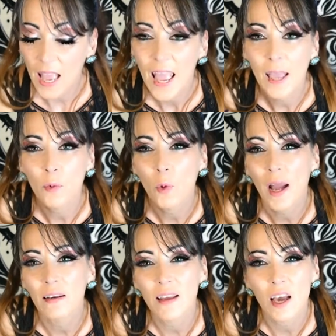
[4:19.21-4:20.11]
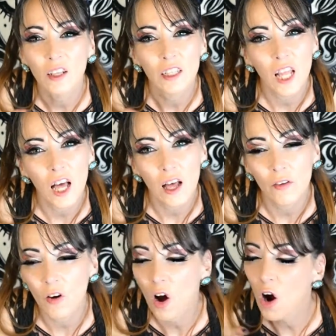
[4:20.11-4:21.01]
and write down love,
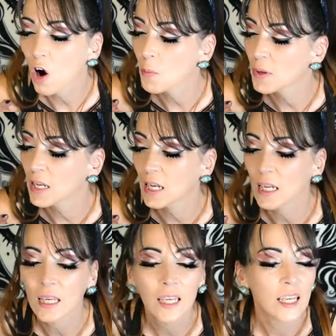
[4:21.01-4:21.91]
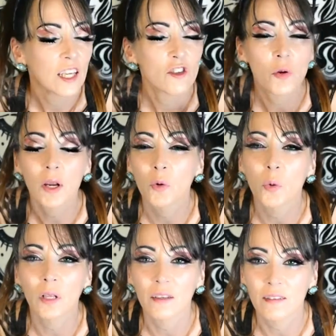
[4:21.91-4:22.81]
harmony,
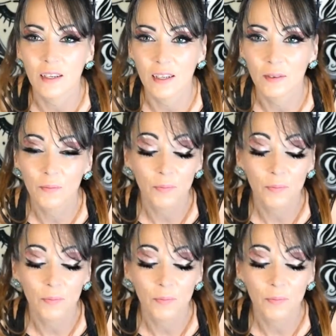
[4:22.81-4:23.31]
tranquility.